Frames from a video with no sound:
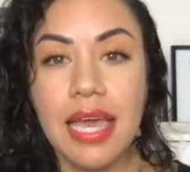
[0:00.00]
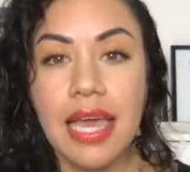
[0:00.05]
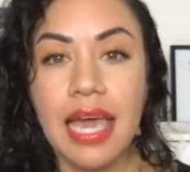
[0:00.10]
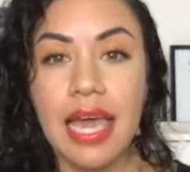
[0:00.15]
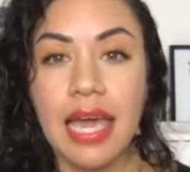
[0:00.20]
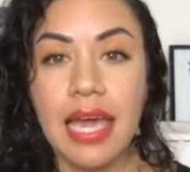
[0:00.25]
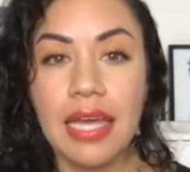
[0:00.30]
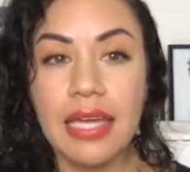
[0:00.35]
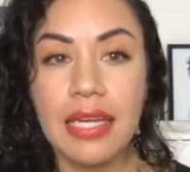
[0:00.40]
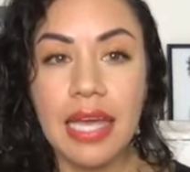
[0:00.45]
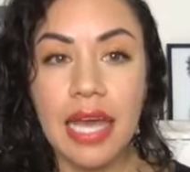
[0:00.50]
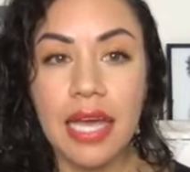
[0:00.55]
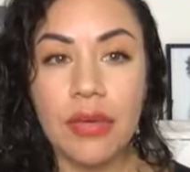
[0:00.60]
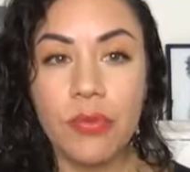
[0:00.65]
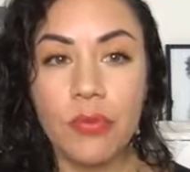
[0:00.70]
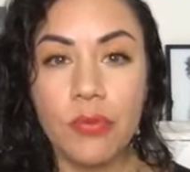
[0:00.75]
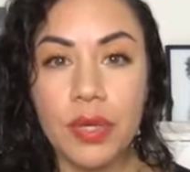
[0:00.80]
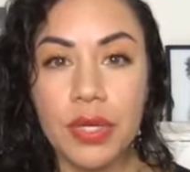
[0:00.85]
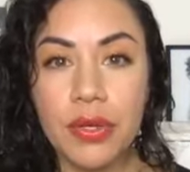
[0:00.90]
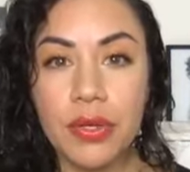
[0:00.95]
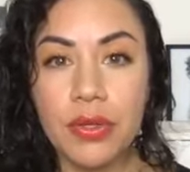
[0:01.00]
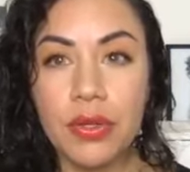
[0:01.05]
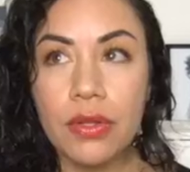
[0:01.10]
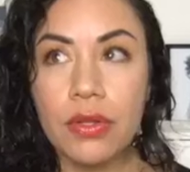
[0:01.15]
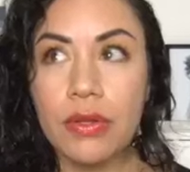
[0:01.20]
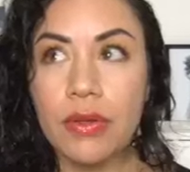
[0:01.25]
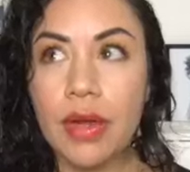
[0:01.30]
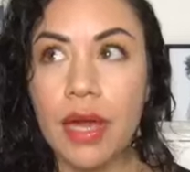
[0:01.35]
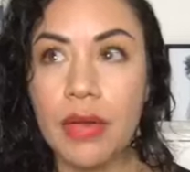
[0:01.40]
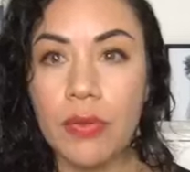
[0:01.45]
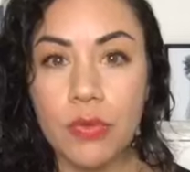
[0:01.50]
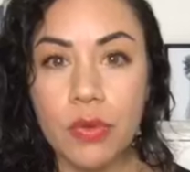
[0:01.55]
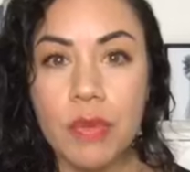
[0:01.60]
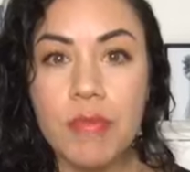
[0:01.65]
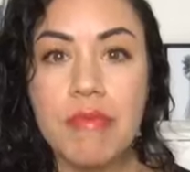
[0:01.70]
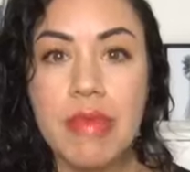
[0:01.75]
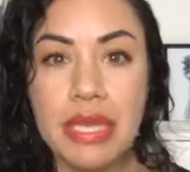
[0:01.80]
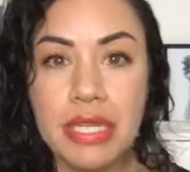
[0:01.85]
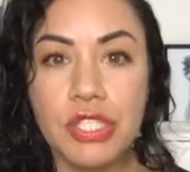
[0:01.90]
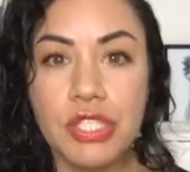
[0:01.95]
And I will
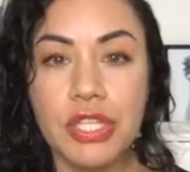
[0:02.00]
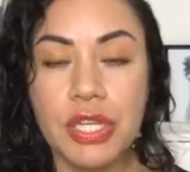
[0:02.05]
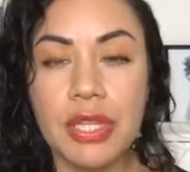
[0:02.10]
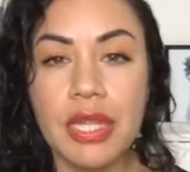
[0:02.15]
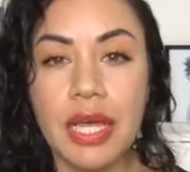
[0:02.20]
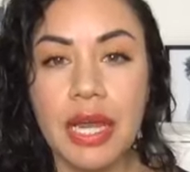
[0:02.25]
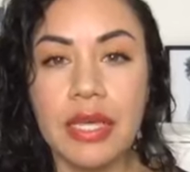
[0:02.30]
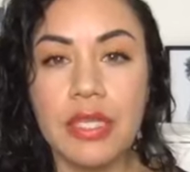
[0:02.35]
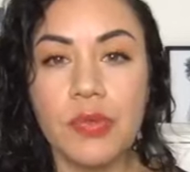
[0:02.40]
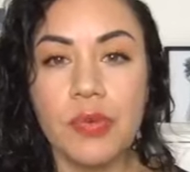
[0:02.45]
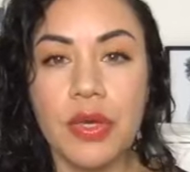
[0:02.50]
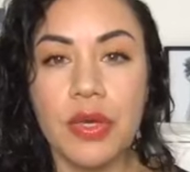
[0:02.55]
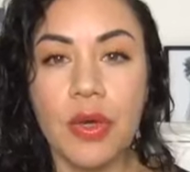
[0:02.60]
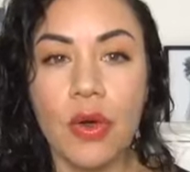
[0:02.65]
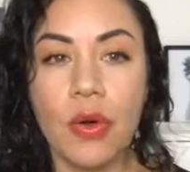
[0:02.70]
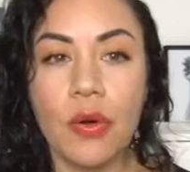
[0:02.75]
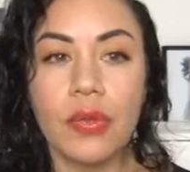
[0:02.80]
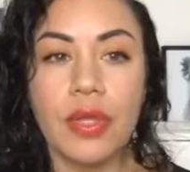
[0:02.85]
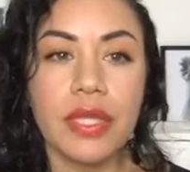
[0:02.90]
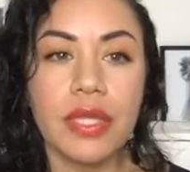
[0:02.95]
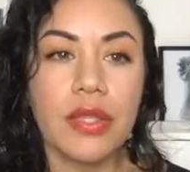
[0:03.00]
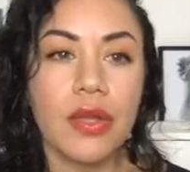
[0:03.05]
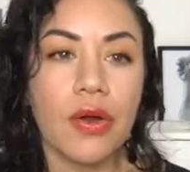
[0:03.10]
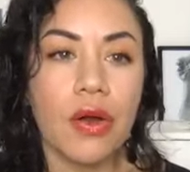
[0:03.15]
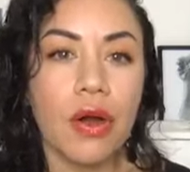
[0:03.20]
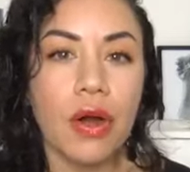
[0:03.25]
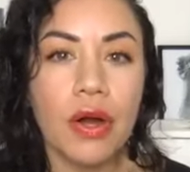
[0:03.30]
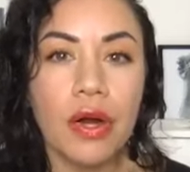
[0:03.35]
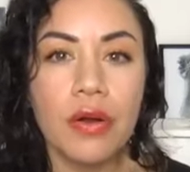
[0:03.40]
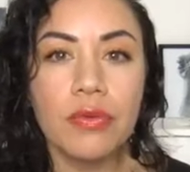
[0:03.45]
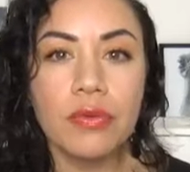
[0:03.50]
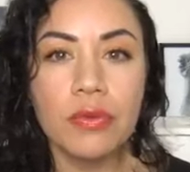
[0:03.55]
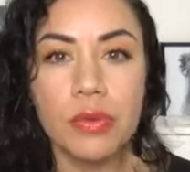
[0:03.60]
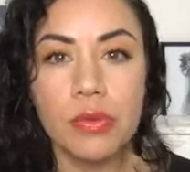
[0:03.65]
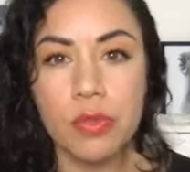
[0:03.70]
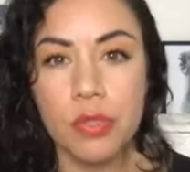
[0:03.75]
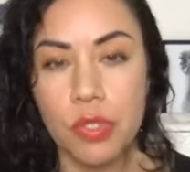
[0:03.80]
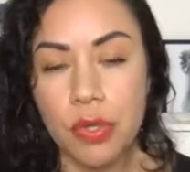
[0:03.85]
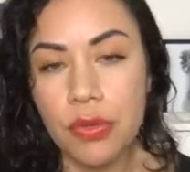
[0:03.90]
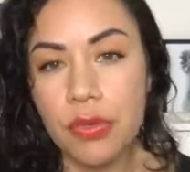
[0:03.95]
mention that as we go. Like there are
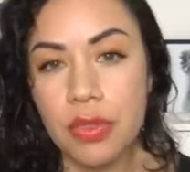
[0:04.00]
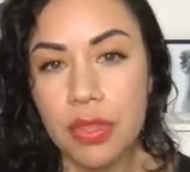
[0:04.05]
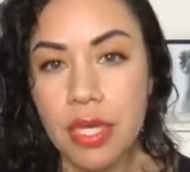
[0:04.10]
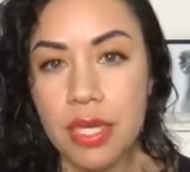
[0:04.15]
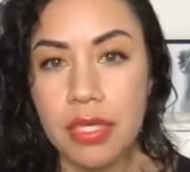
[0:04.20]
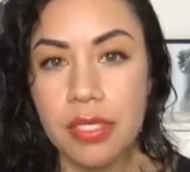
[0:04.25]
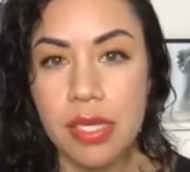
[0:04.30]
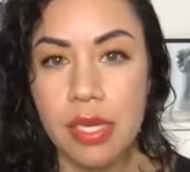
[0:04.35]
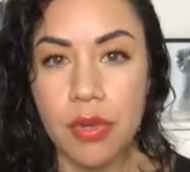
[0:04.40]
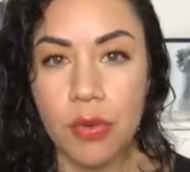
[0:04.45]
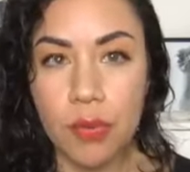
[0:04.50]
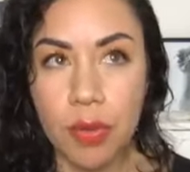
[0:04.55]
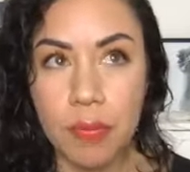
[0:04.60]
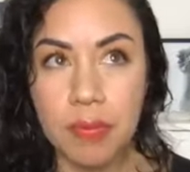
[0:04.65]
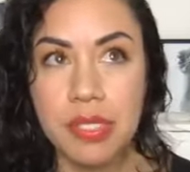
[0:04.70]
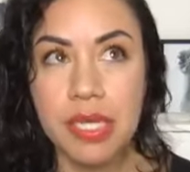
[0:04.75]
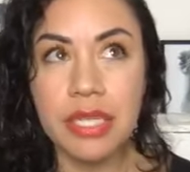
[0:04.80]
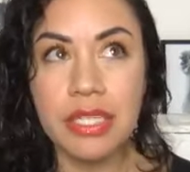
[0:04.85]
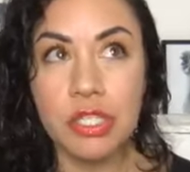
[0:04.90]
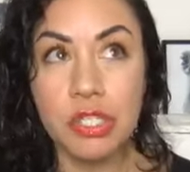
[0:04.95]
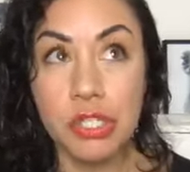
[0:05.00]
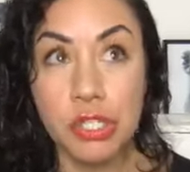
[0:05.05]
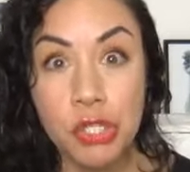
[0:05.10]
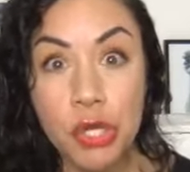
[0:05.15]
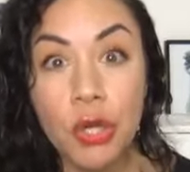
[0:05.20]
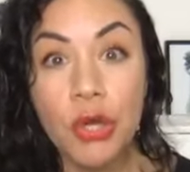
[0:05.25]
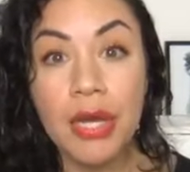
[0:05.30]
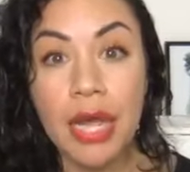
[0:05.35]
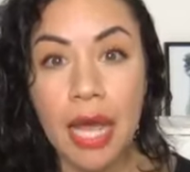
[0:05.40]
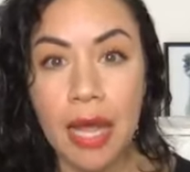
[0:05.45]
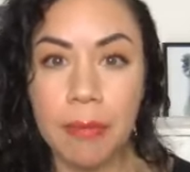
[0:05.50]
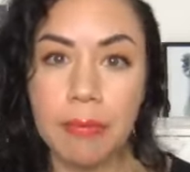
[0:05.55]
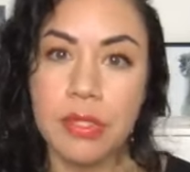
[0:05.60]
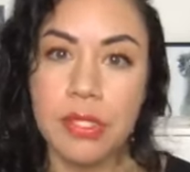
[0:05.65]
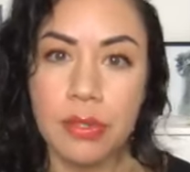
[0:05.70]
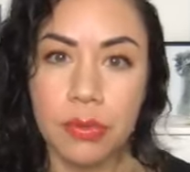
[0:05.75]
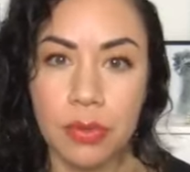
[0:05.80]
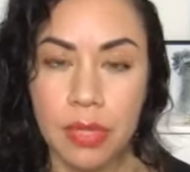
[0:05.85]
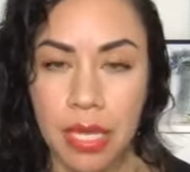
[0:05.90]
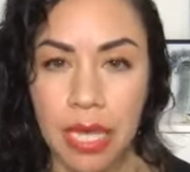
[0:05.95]
certain things that your website should
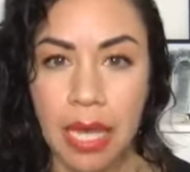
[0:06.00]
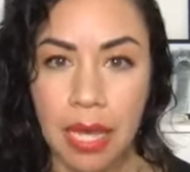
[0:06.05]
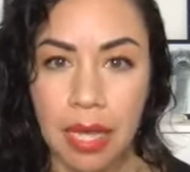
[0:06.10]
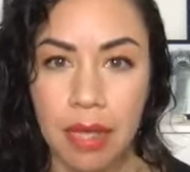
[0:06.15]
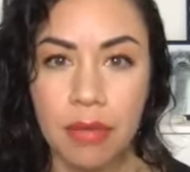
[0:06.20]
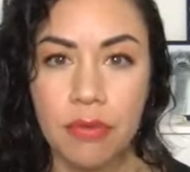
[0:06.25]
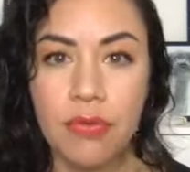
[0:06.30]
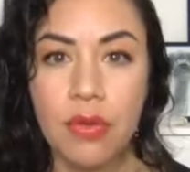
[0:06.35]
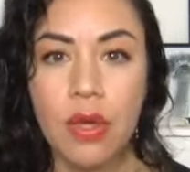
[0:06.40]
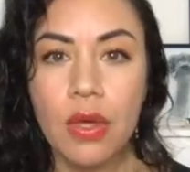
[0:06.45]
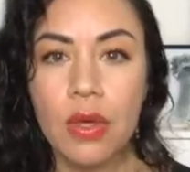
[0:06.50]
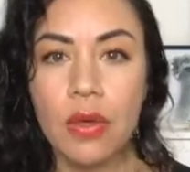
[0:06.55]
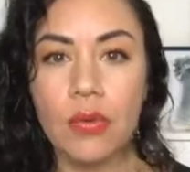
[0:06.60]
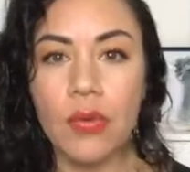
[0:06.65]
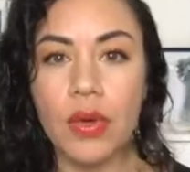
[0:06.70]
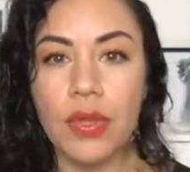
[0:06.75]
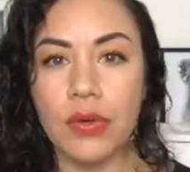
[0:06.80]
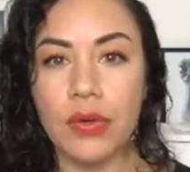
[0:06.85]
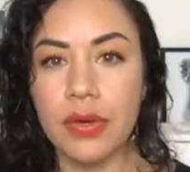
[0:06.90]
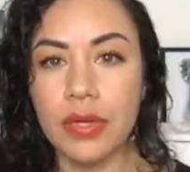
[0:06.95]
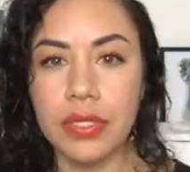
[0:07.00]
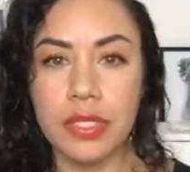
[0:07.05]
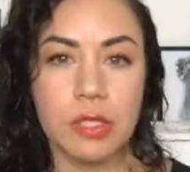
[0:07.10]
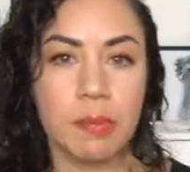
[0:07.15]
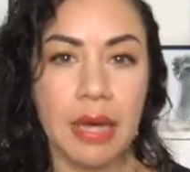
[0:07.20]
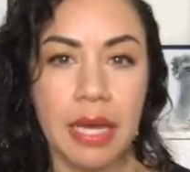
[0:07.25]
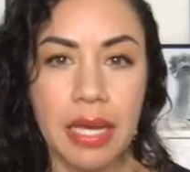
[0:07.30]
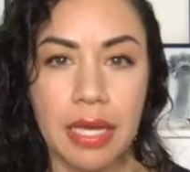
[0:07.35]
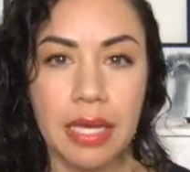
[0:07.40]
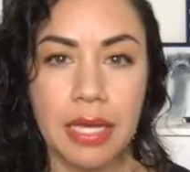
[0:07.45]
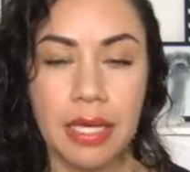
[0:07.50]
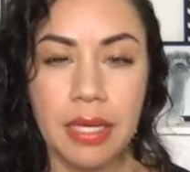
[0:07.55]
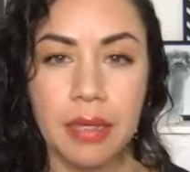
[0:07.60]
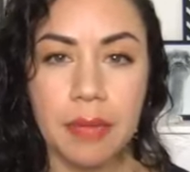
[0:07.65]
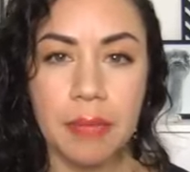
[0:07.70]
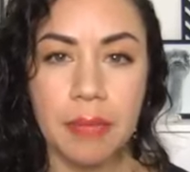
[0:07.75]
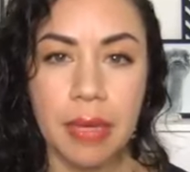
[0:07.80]
absolutely have, whether it's by